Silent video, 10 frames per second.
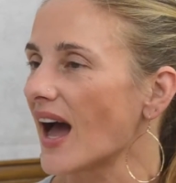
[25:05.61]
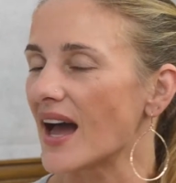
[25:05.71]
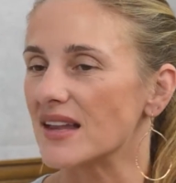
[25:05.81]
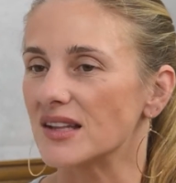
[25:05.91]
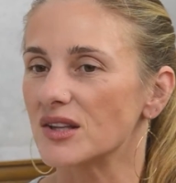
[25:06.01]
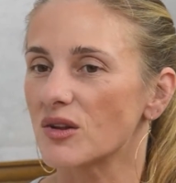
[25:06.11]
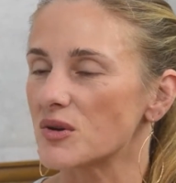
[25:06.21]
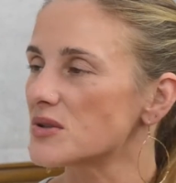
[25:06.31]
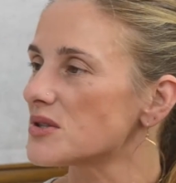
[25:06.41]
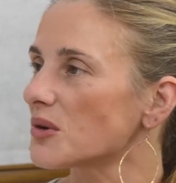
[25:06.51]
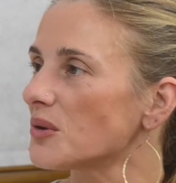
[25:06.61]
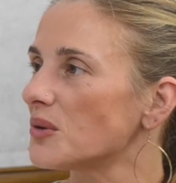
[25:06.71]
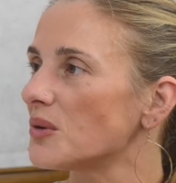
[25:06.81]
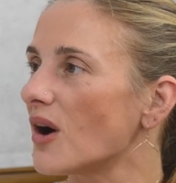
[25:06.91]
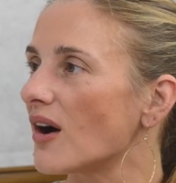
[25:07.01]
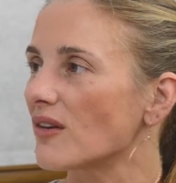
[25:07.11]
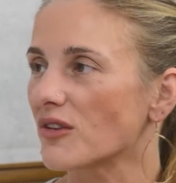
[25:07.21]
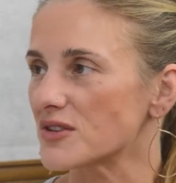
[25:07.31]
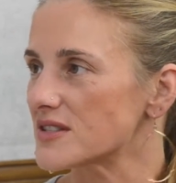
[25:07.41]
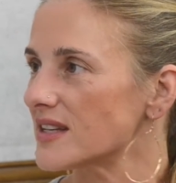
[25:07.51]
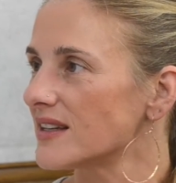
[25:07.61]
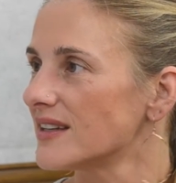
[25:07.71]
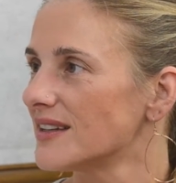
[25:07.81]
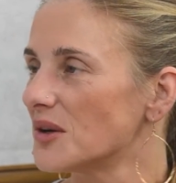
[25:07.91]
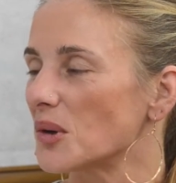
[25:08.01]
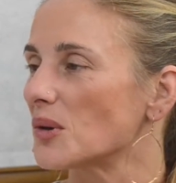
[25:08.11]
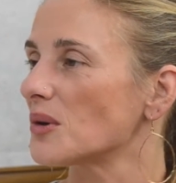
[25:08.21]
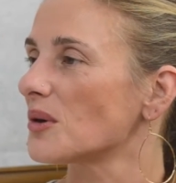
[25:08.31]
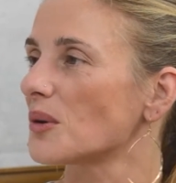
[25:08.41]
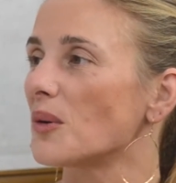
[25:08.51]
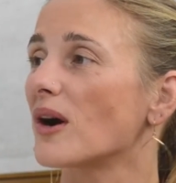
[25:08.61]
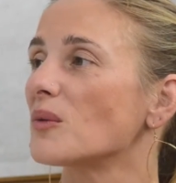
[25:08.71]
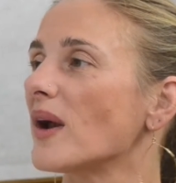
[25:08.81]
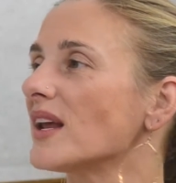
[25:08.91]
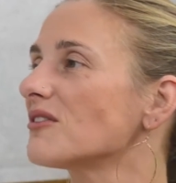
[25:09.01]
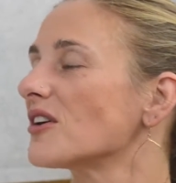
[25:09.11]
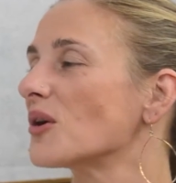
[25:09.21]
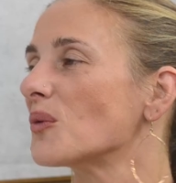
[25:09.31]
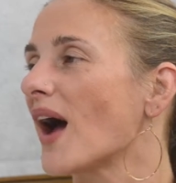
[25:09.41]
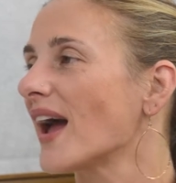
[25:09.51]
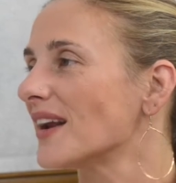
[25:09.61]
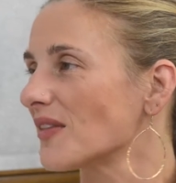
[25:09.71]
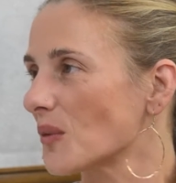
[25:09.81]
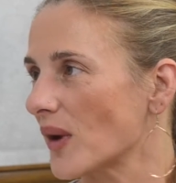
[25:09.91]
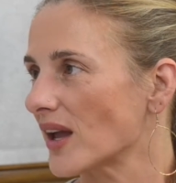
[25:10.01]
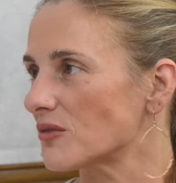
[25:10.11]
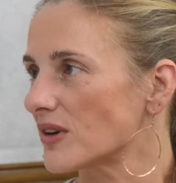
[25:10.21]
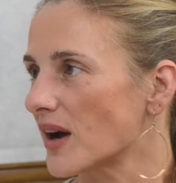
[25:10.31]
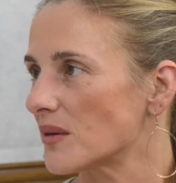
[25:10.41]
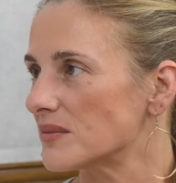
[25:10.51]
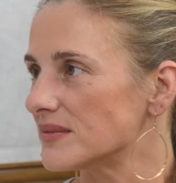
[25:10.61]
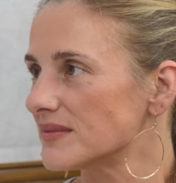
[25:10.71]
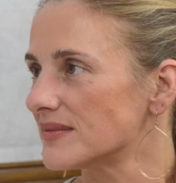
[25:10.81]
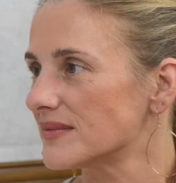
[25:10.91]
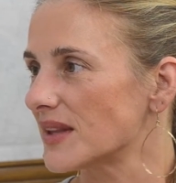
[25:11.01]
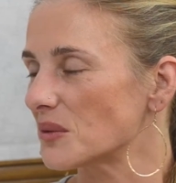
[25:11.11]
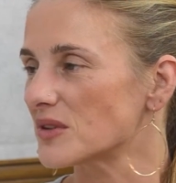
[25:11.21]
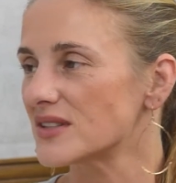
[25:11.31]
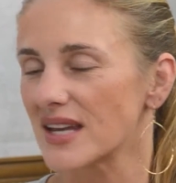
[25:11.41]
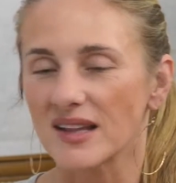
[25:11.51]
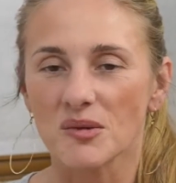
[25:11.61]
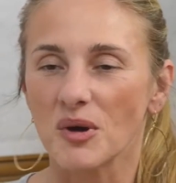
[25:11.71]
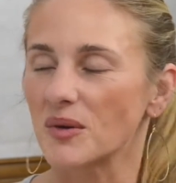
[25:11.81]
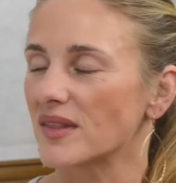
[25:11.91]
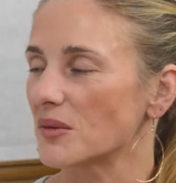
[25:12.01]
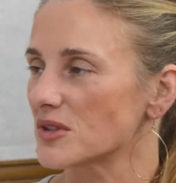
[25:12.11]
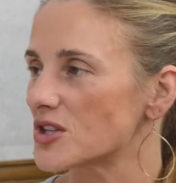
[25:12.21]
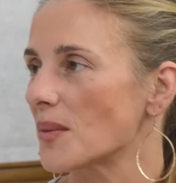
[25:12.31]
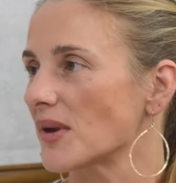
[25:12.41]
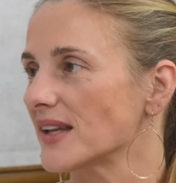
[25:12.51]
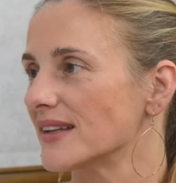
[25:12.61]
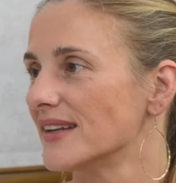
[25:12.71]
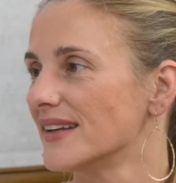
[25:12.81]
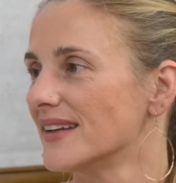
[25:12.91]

And those who are thirsty or who are ready for a ride on the wave will come. They will take their boat and they will jump in.